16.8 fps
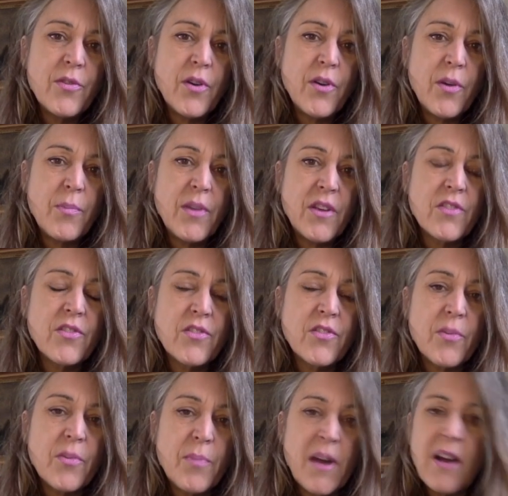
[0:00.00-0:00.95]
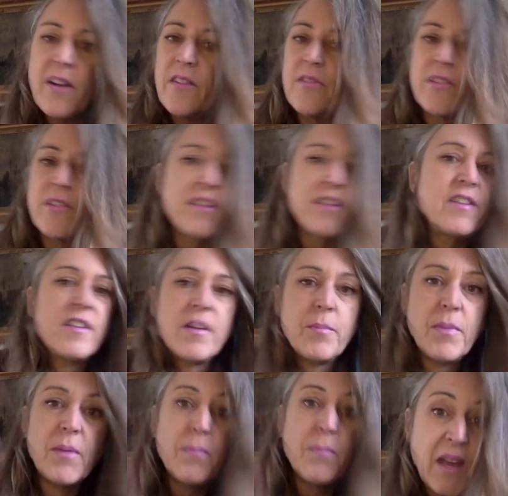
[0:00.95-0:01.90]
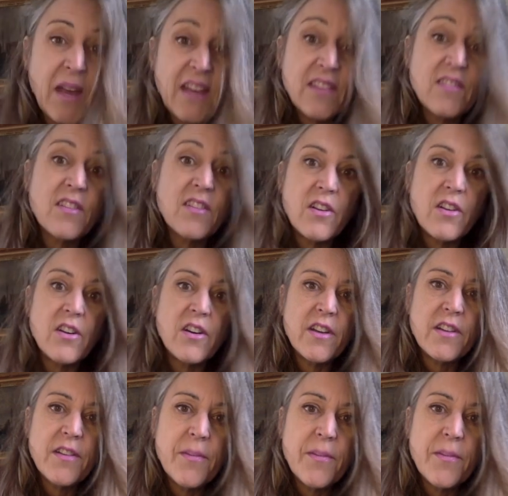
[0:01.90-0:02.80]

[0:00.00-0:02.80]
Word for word: uh, because it's so powerful, ended up being pasted on.